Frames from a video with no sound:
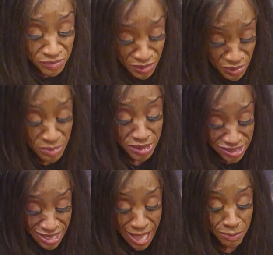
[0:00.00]
From the
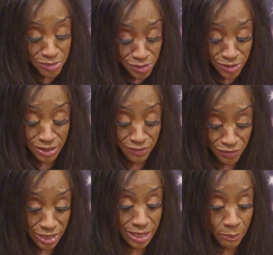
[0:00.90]
top to the
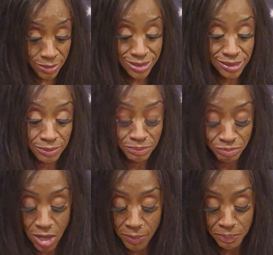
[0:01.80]
freaking bottom.
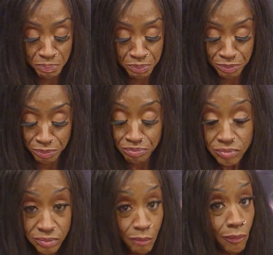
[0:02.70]

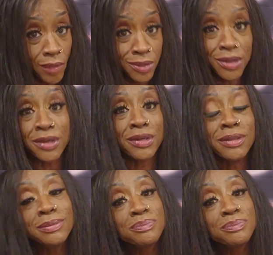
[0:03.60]
Girl.